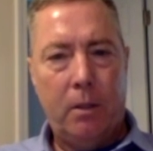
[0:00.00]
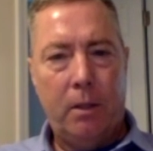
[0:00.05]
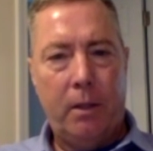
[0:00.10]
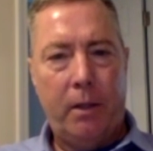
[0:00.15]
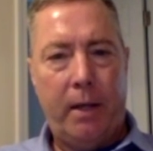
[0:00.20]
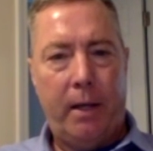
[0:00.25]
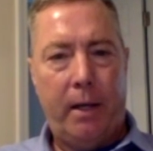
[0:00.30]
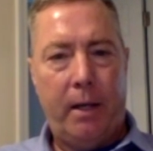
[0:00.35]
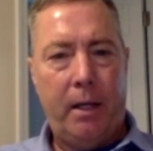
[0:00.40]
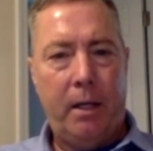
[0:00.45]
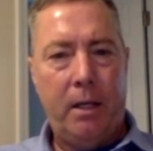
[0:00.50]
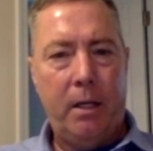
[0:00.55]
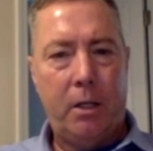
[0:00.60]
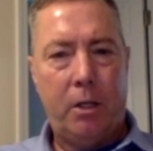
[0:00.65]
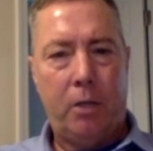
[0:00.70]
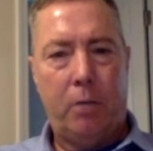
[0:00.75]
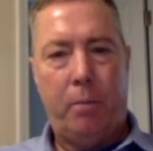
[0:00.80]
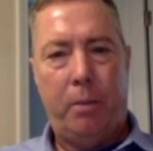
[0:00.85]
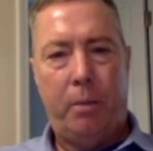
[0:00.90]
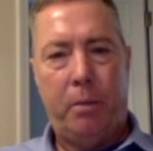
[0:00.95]
during that
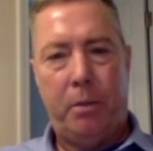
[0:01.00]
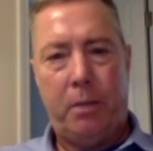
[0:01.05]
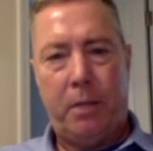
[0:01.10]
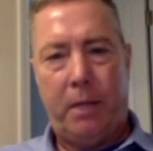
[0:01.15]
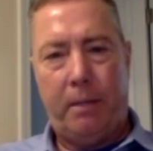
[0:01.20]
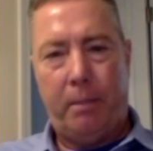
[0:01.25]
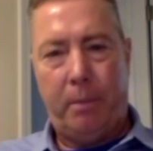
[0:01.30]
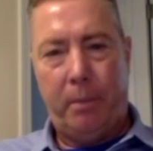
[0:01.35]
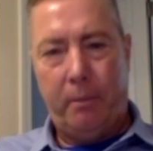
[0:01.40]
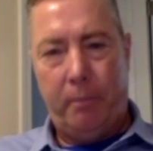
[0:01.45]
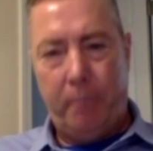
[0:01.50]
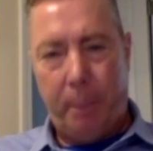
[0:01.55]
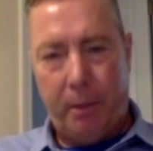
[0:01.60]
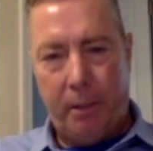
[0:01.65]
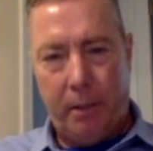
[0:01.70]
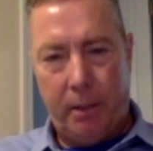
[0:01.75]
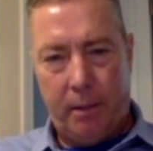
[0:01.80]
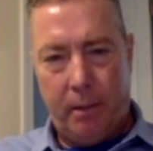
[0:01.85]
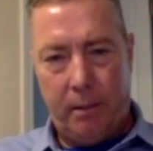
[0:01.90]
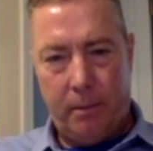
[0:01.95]
initial postoperative
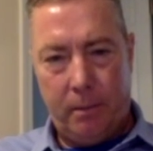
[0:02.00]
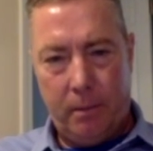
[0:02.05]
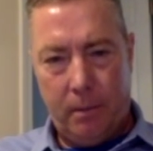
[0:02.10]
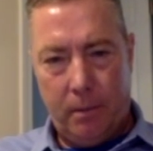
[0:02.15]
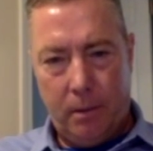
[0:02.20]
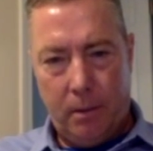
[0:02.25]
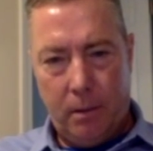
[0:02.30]
period.